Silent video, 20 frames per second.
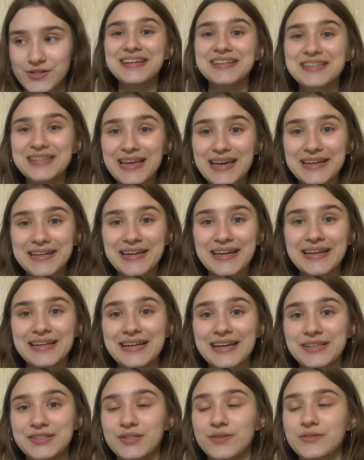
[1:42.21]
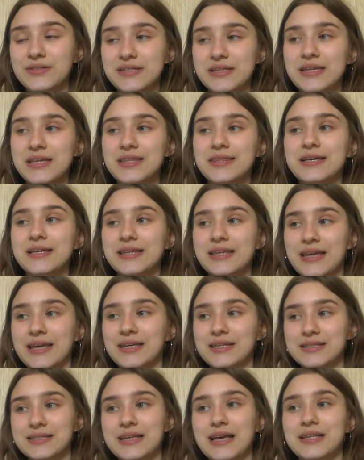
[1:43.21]
This technique lets you see the
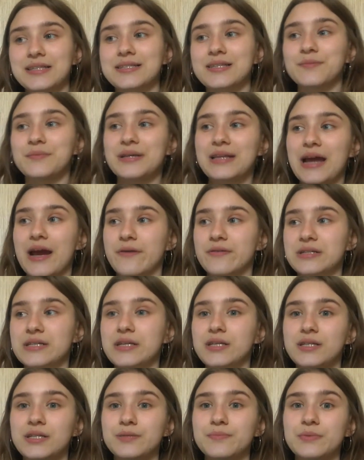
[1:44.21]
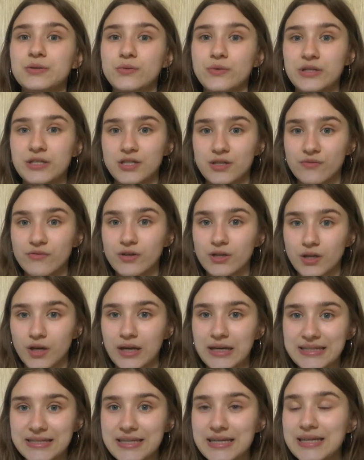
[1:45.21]
links and similarities between different
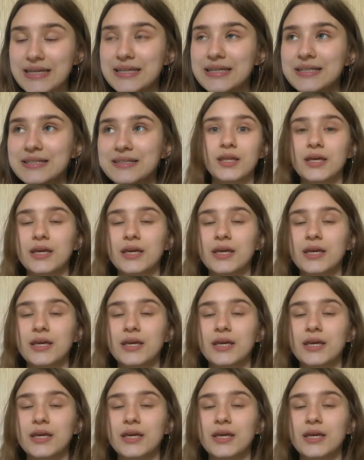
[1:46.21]
ideas.